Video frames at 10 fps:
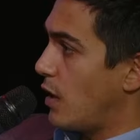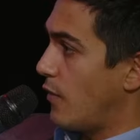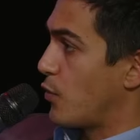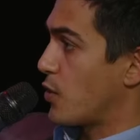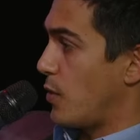
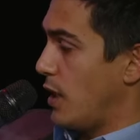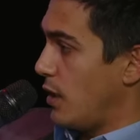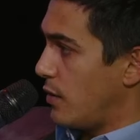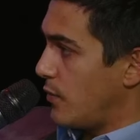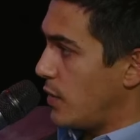and for
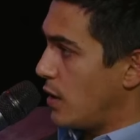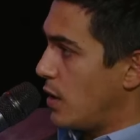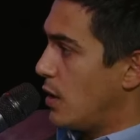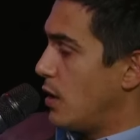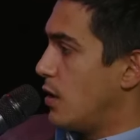screening.
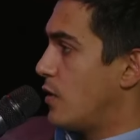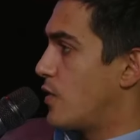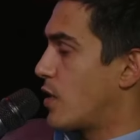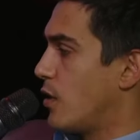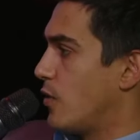
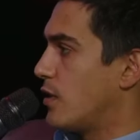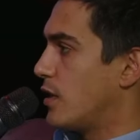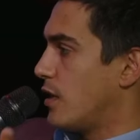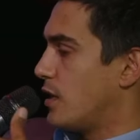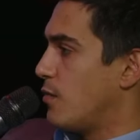So
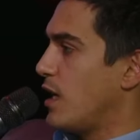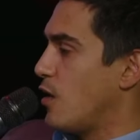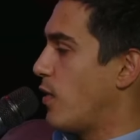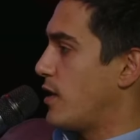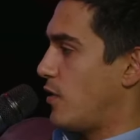the, the
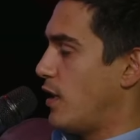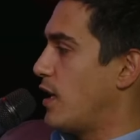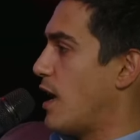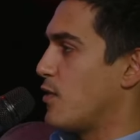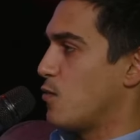main question
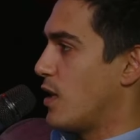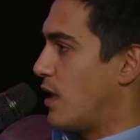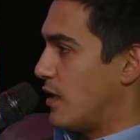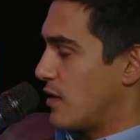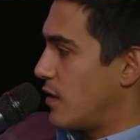that
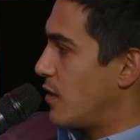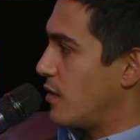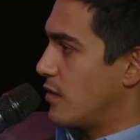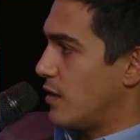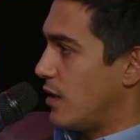everyone ask
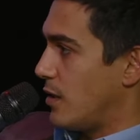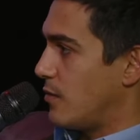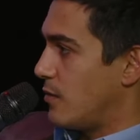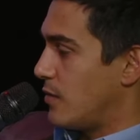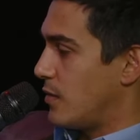
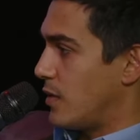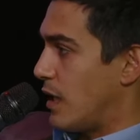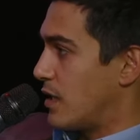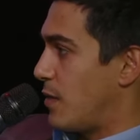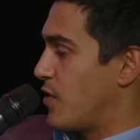um,
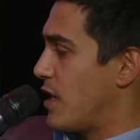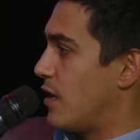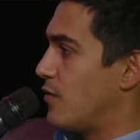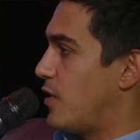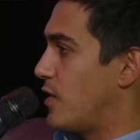ask
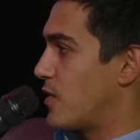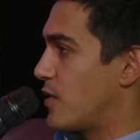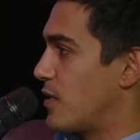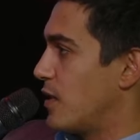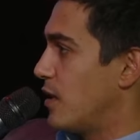himself
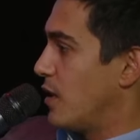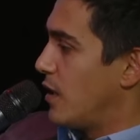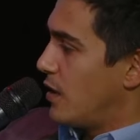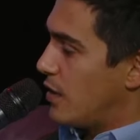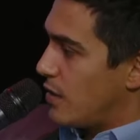is,
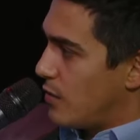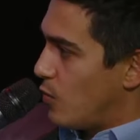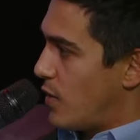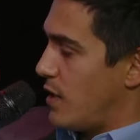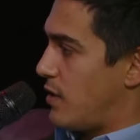
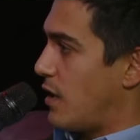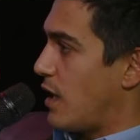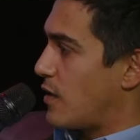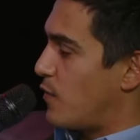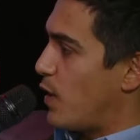where is the
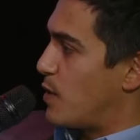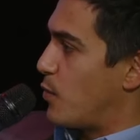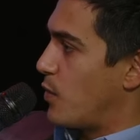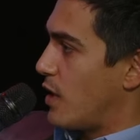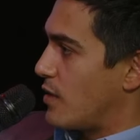next
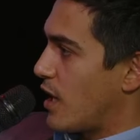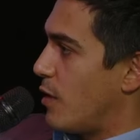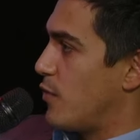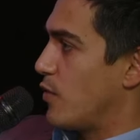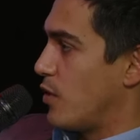Facebook is
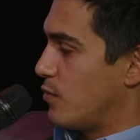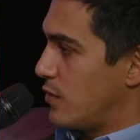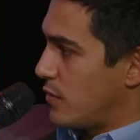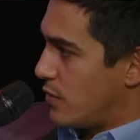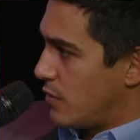coming
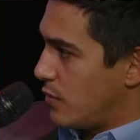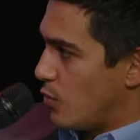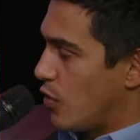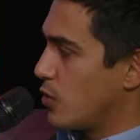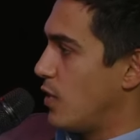from?
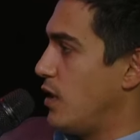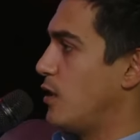What do I